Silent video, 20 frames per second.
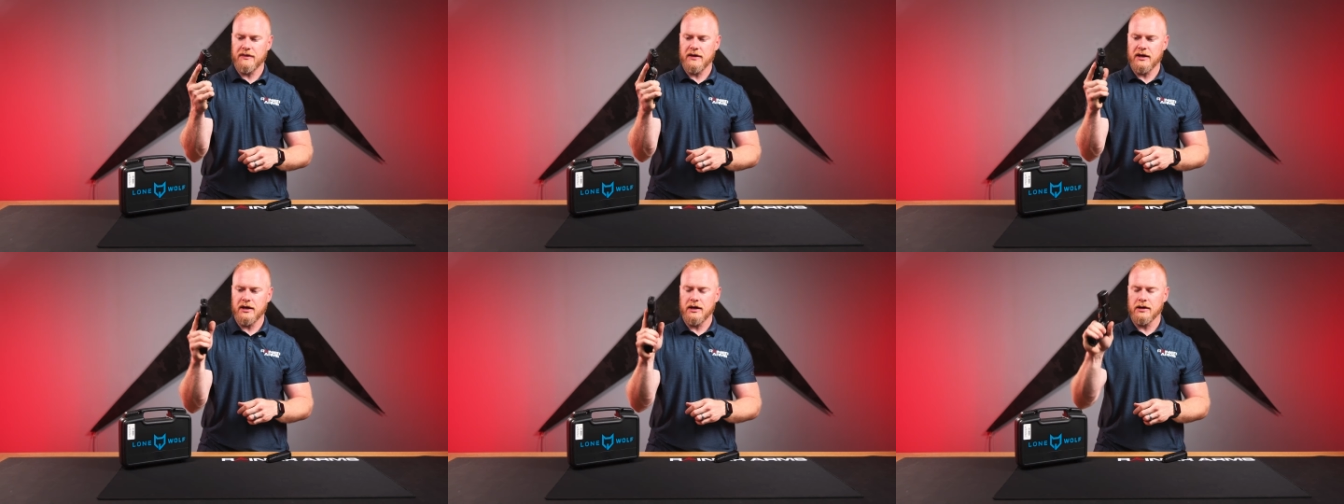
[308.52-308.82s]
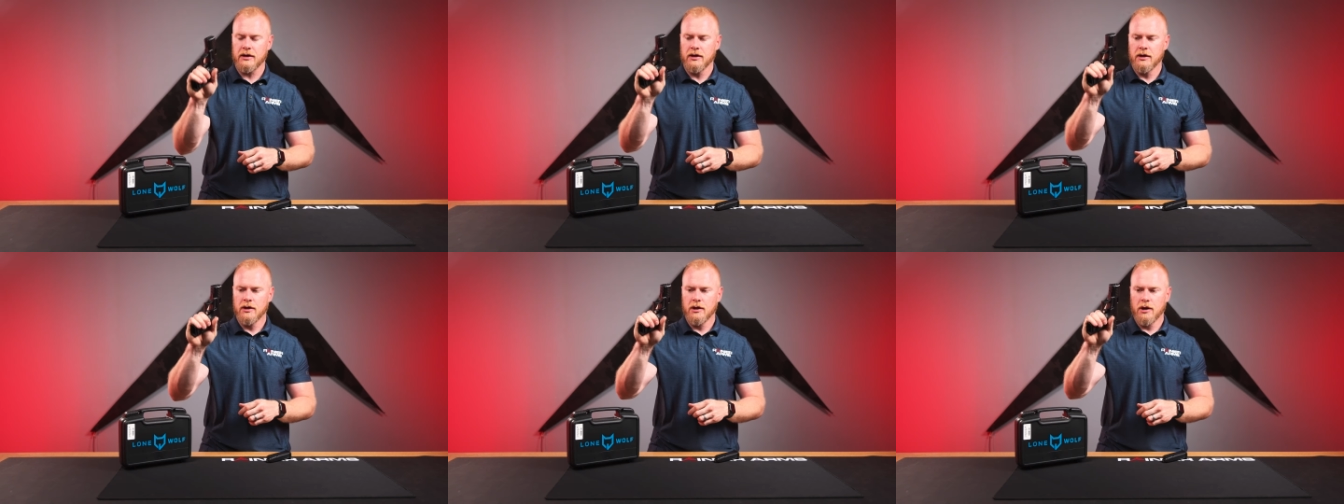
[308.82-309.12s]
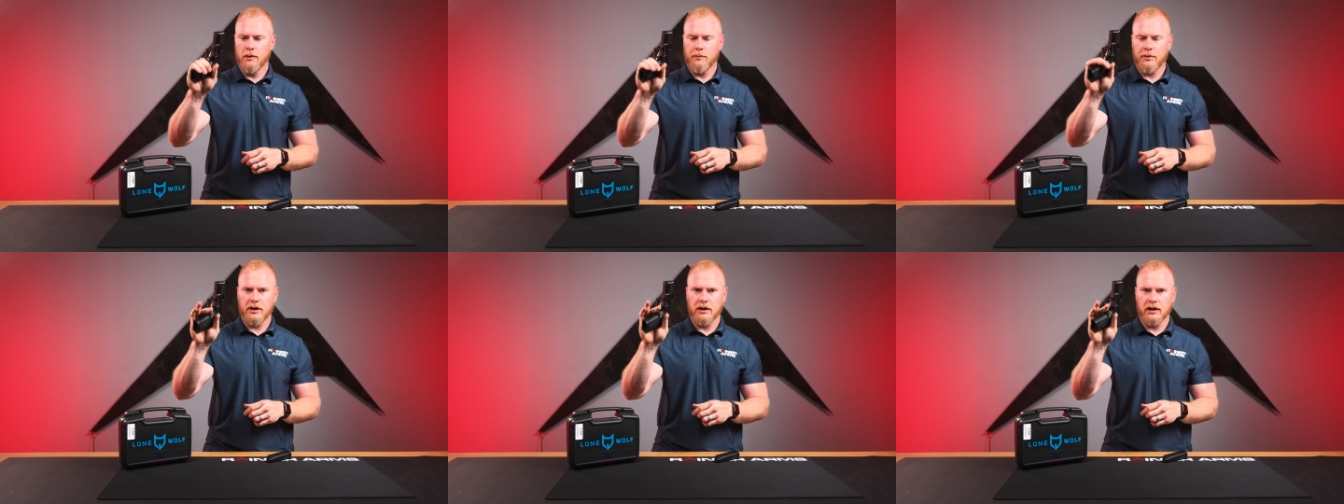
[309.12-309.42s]
of thing,
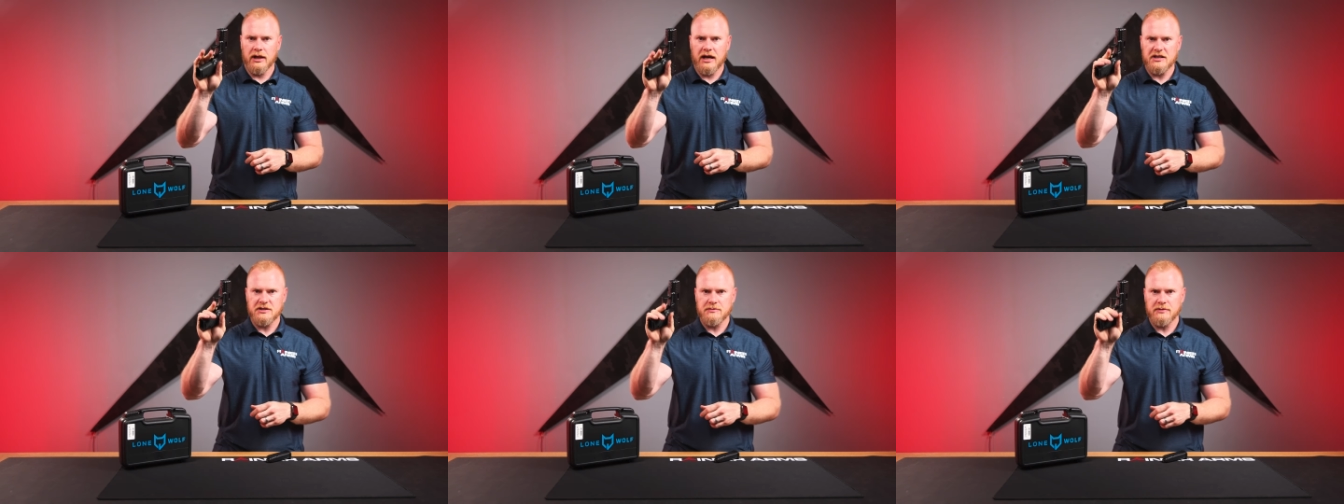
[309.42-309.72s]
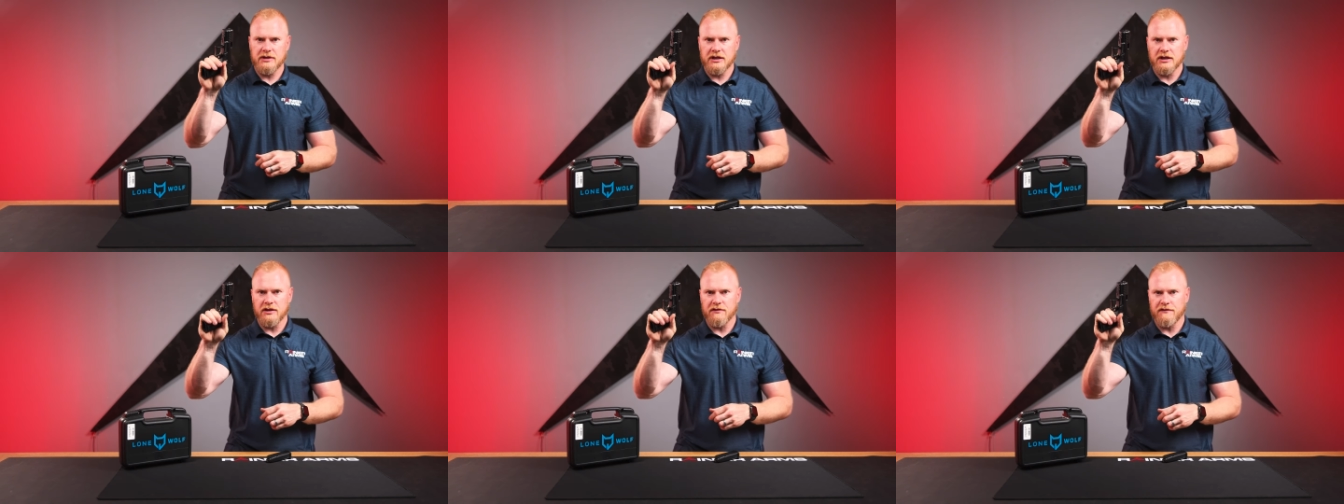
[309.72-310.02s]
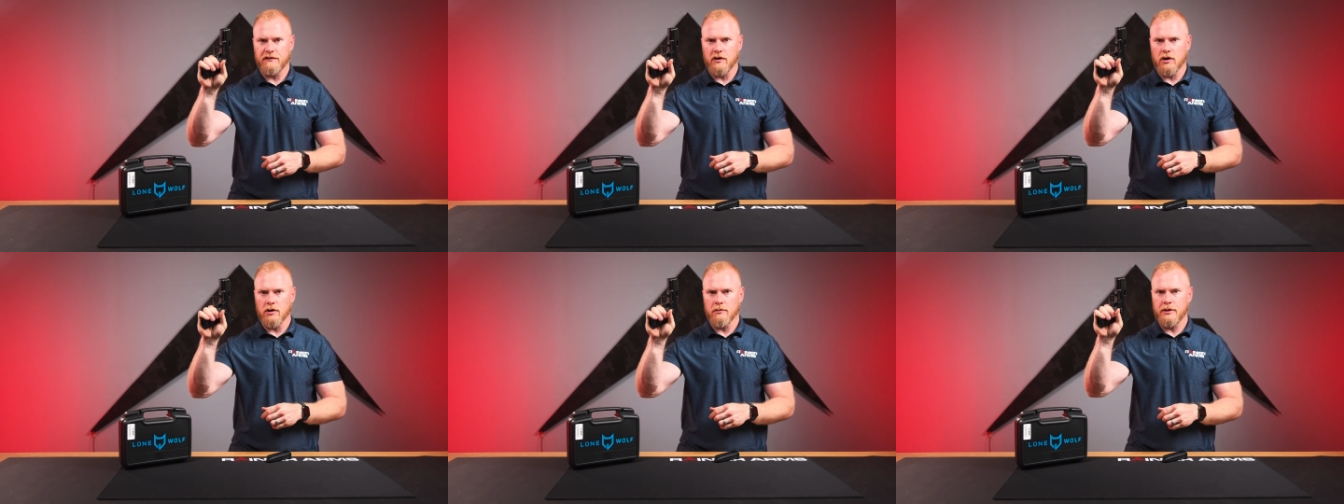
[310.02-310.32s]
but it allows me to get a
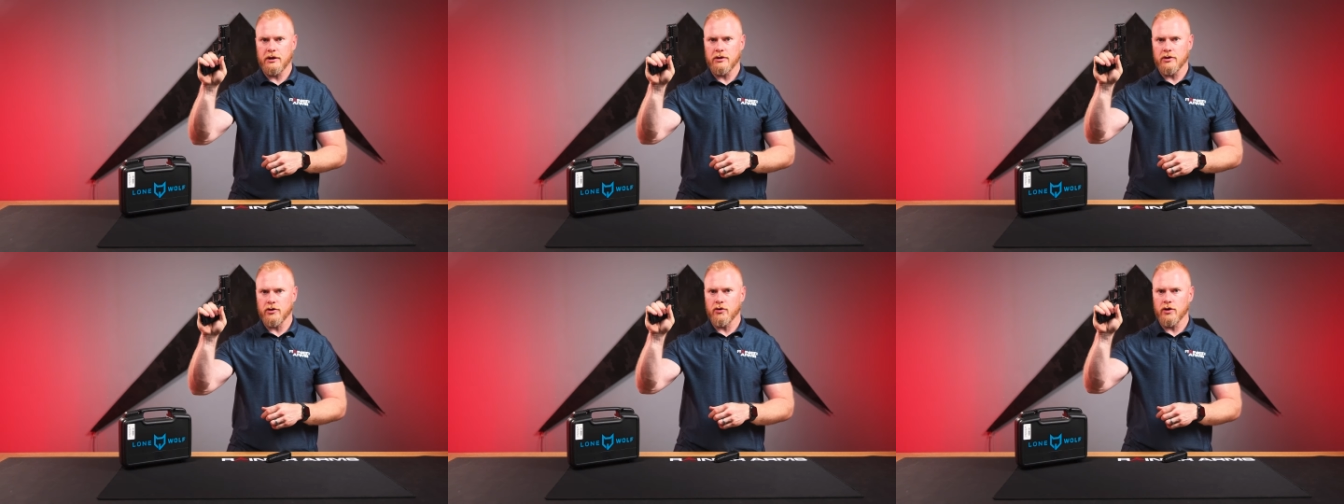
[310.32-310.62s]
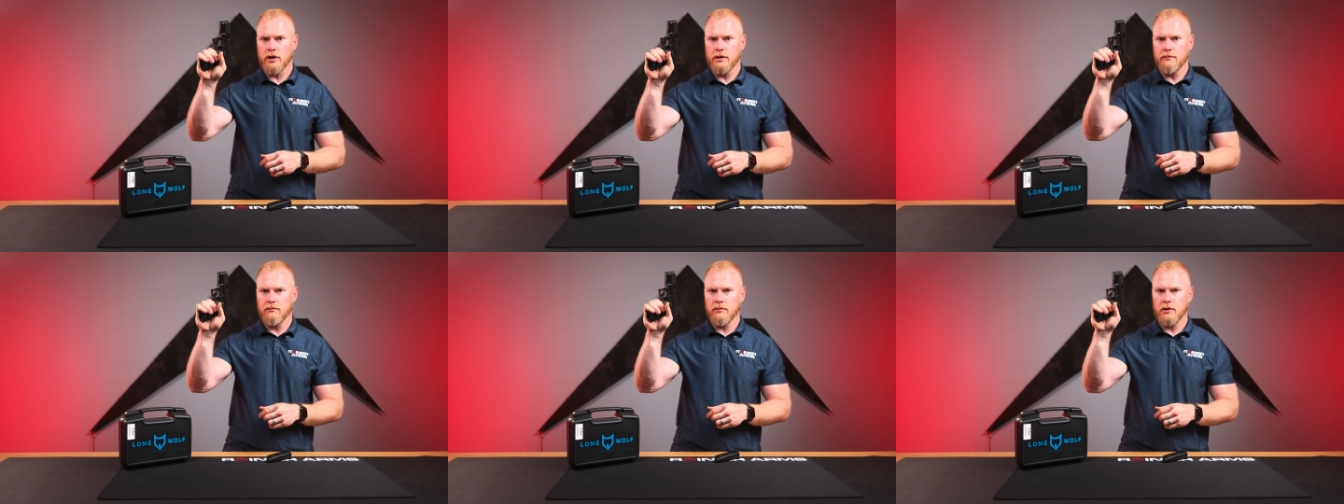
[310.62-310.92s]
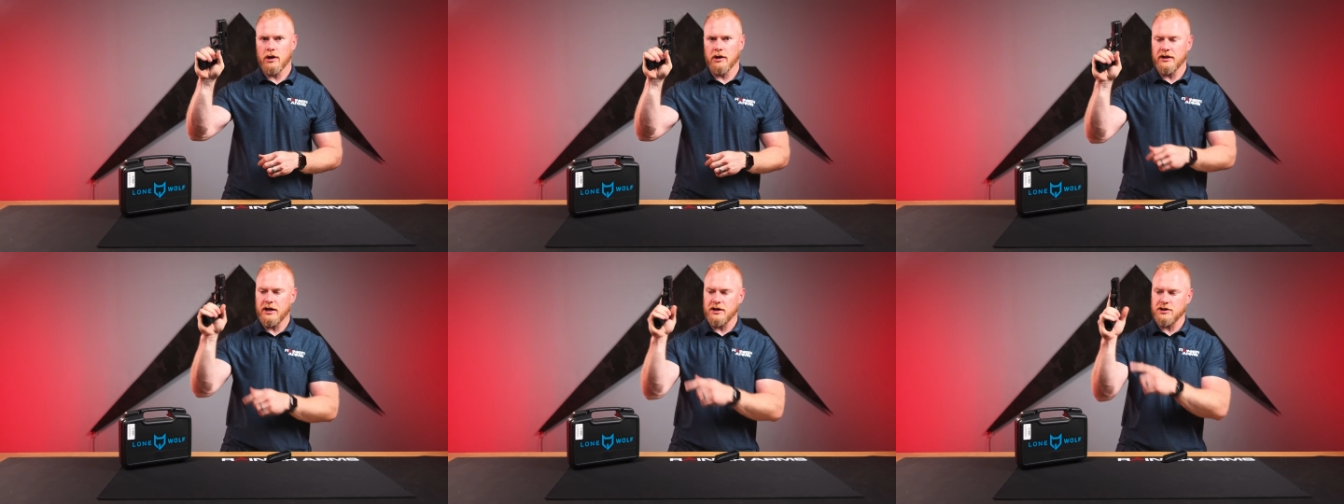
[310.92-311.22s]
far better grip
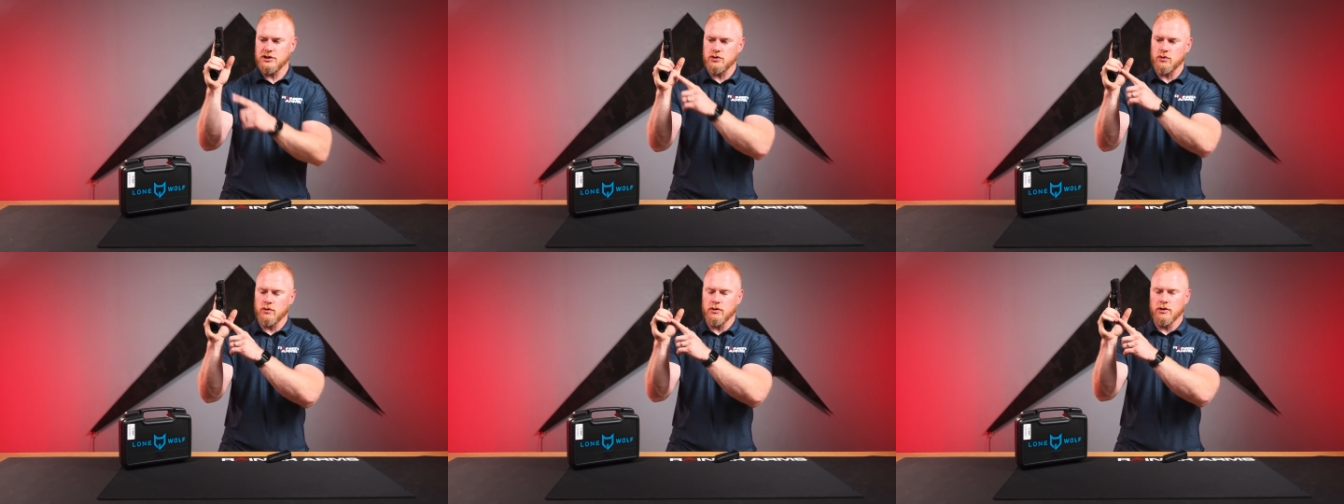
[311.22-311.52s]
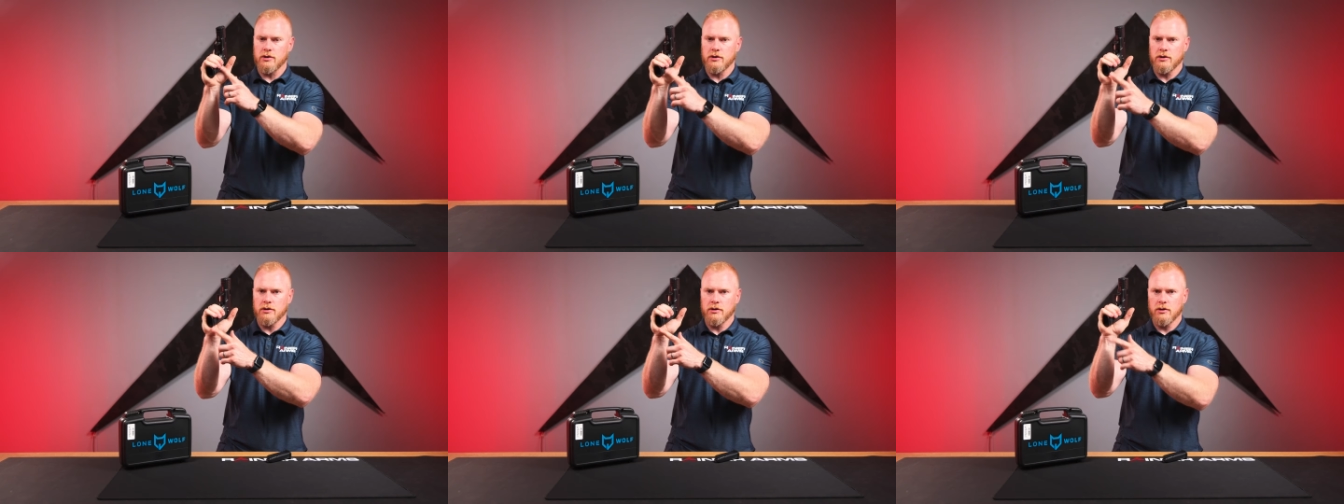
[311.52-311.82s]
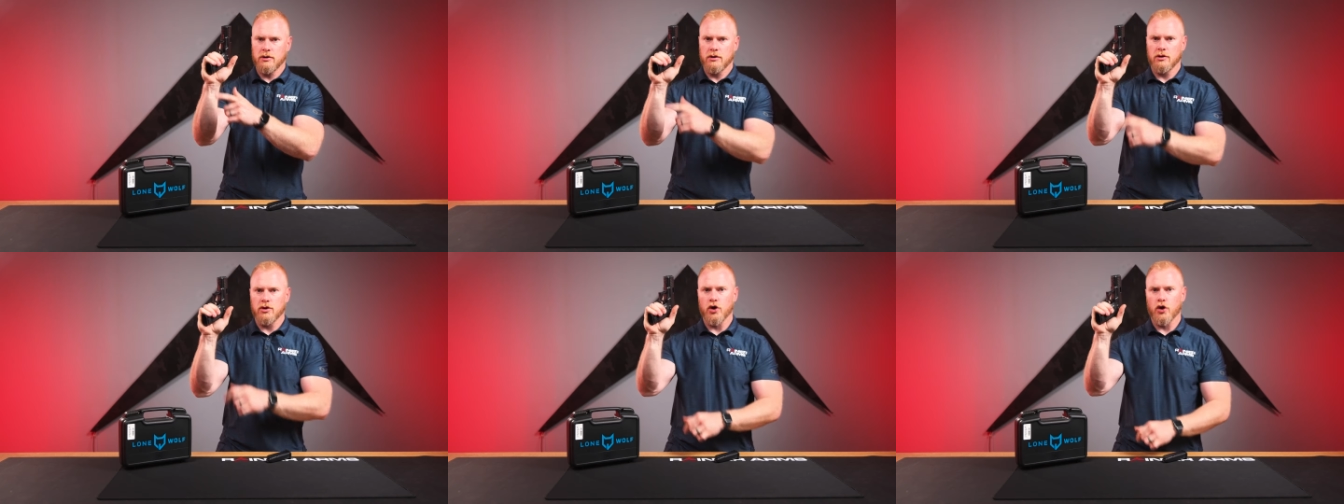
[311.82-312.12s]
on that shorter
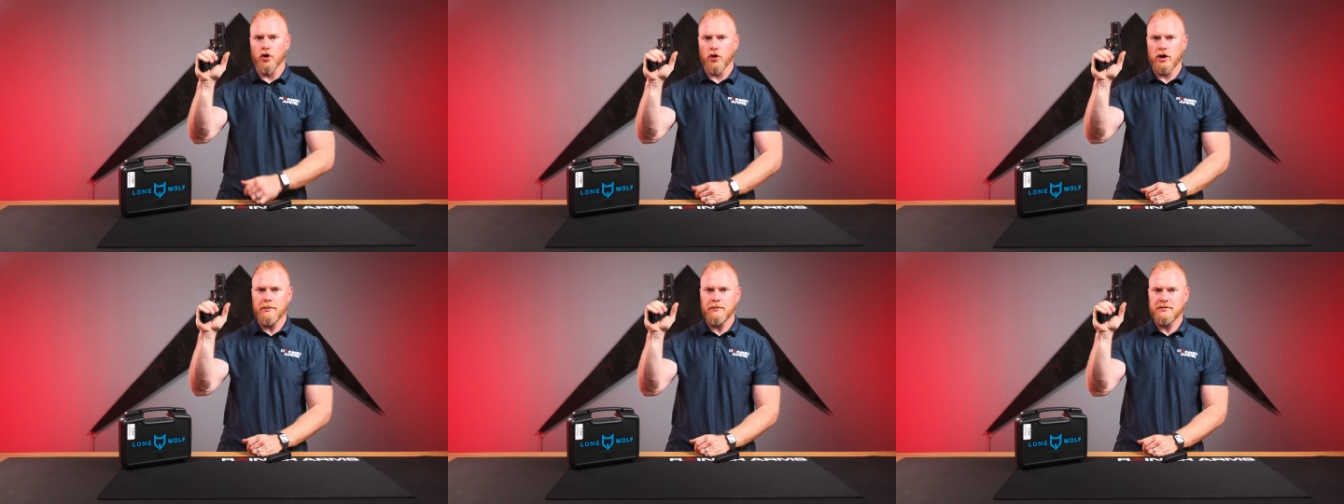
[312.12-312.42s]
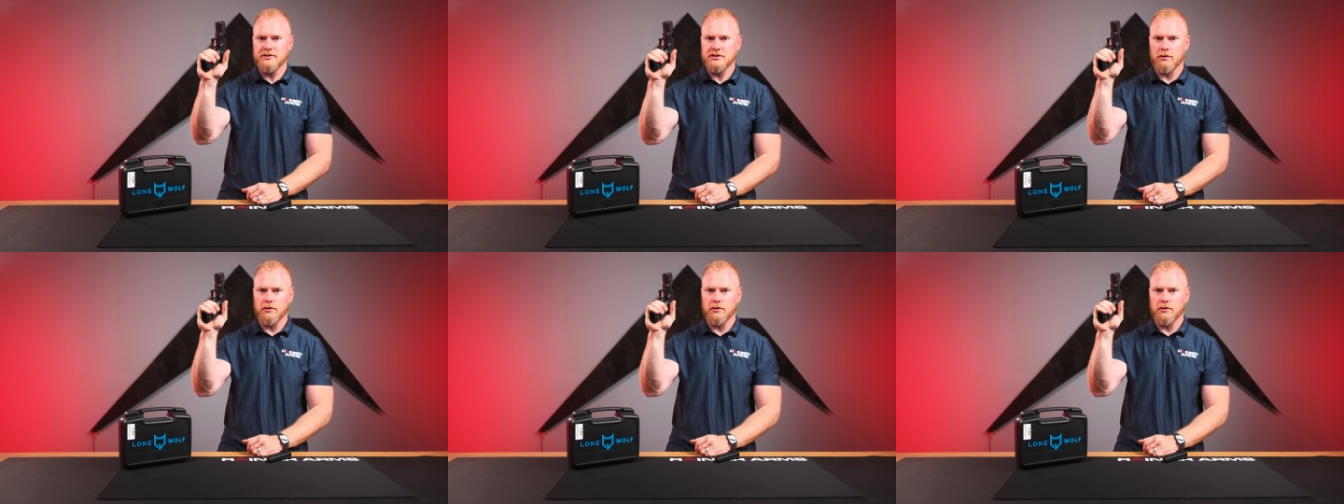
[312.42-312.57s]
grip.